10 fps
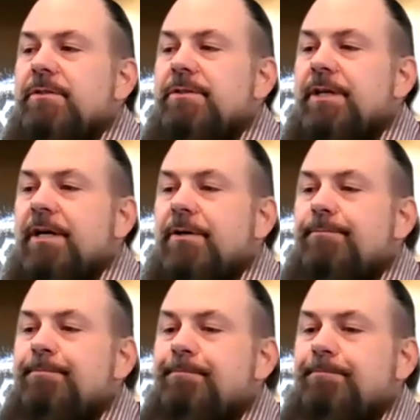
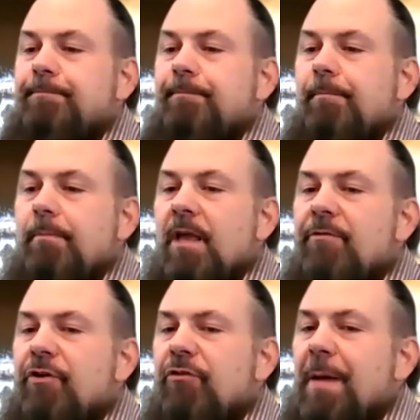So
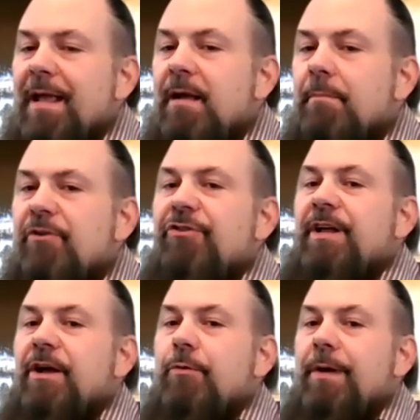if you're speccing a bunch of
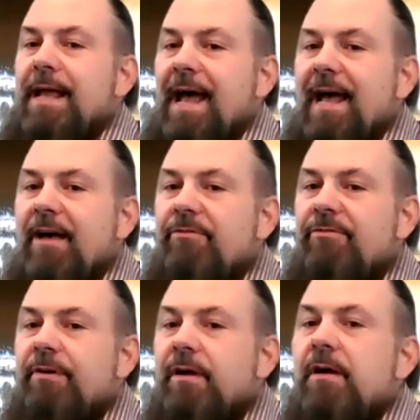gear we have,
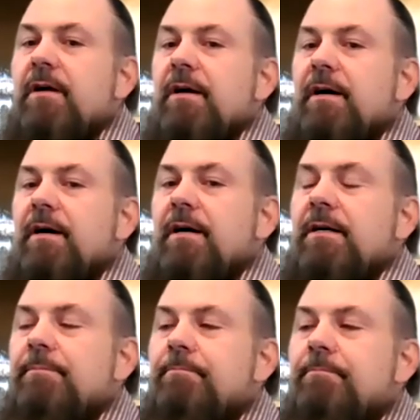
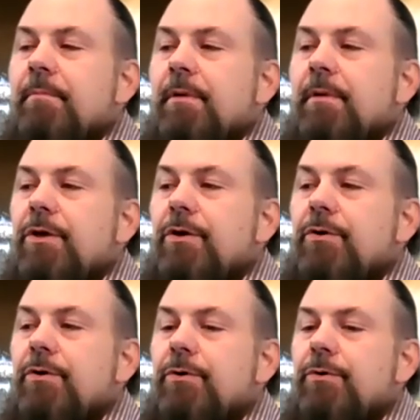um,
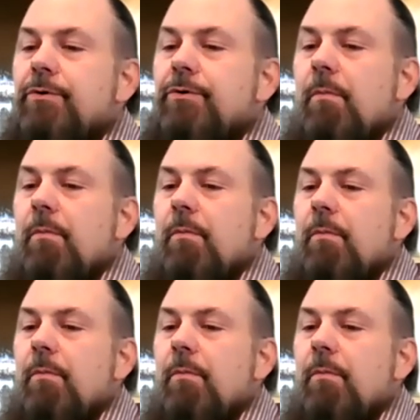you